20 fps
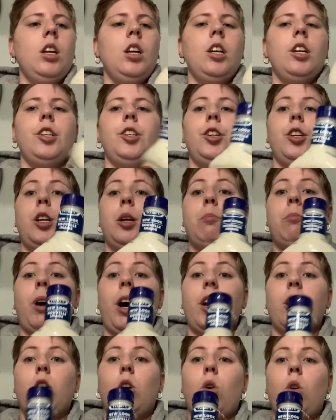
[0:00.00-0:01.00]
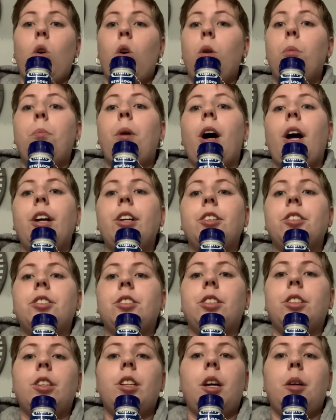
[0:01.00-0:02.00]
You can buy a whole bunch
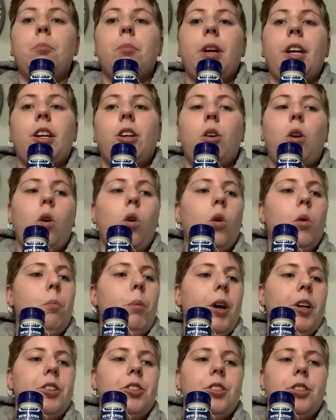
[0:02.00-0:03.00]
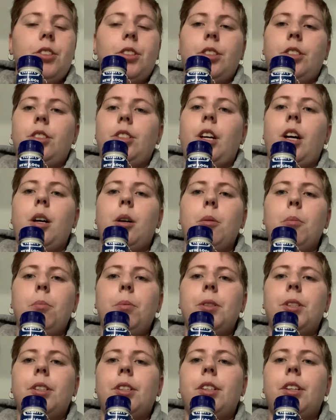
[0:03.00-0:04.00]
and then make a whole bunch of
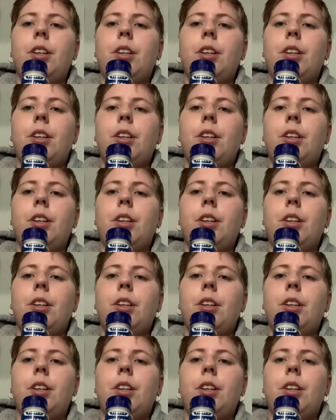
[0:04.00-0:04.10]
subs.